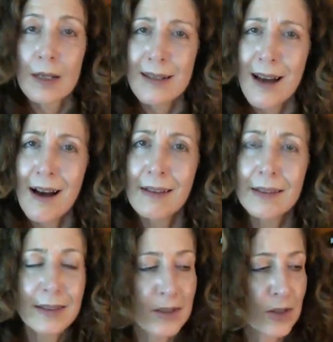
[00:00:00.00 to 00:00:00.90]

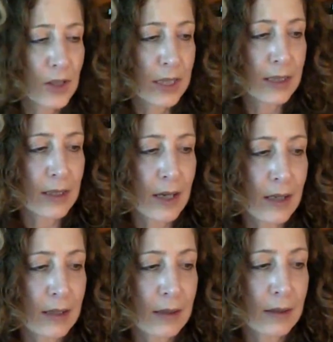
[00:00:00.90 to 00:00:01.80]
Knowledge, he
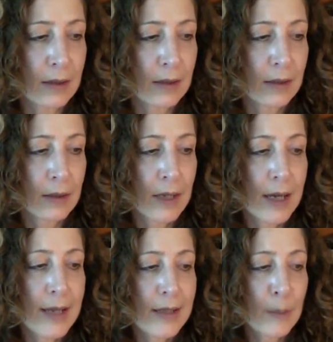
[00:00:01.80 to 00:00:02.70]
said,
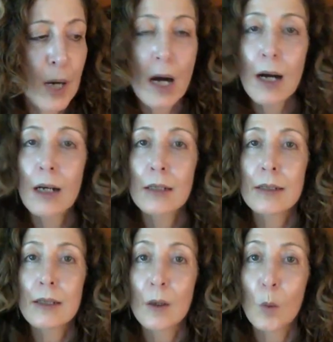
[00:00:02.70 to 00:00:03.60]
is a
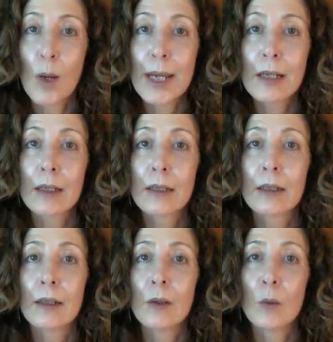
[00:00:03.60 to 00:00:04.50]
pond awake
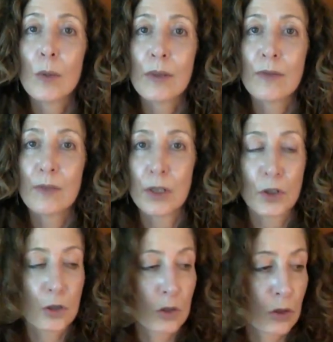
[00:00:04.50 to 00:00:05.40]
with
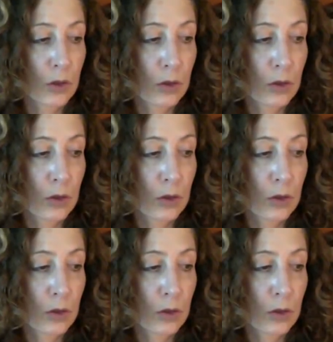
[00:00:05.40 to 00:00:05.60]
fish.